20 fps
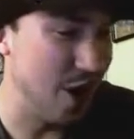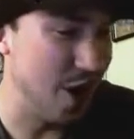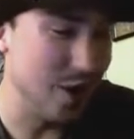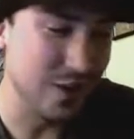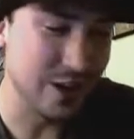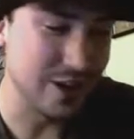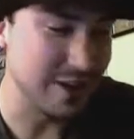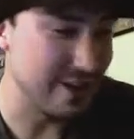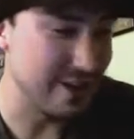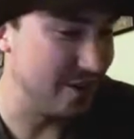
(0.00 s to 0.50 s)
I'll
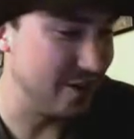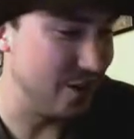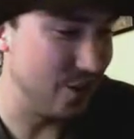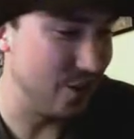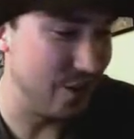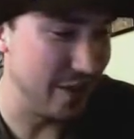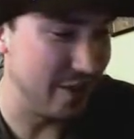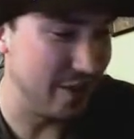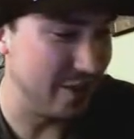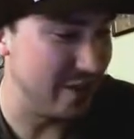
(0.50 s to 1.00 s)
look at that all
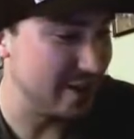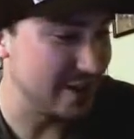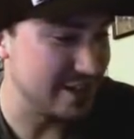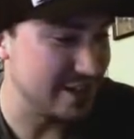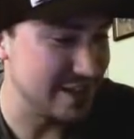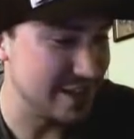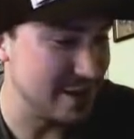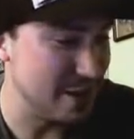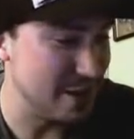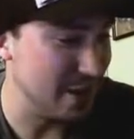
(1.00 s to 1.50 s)
day long and
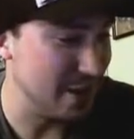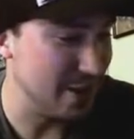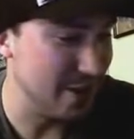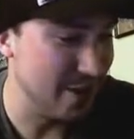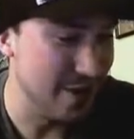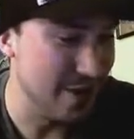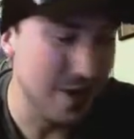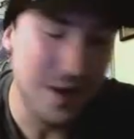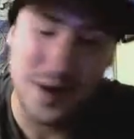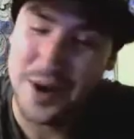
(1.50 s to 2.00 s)
say,
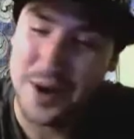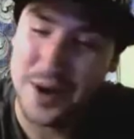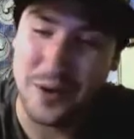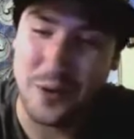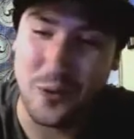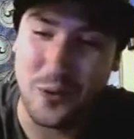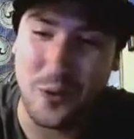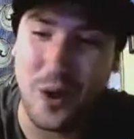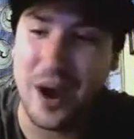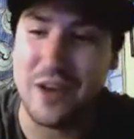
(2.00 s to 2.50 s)

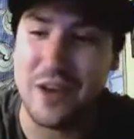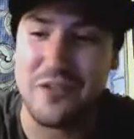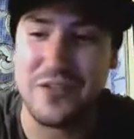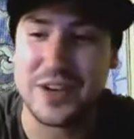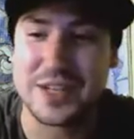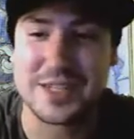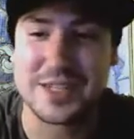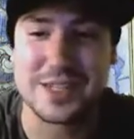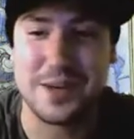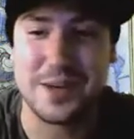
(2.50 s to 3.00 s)
why
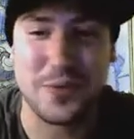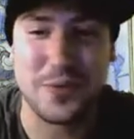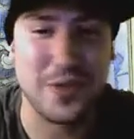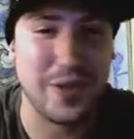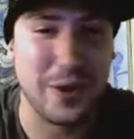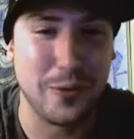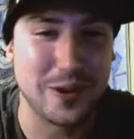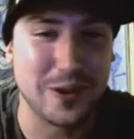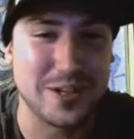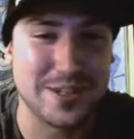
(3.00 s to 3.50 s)
fix something
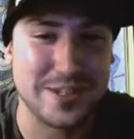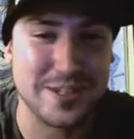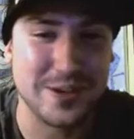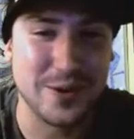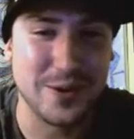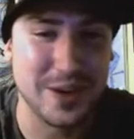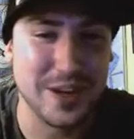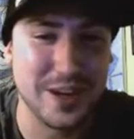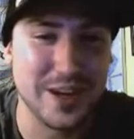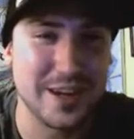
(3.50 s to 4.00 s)
that works
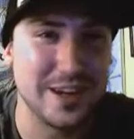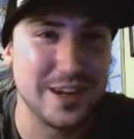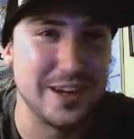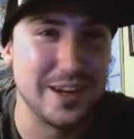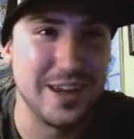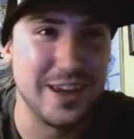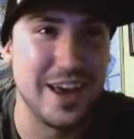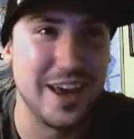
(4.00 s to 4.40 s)
so good?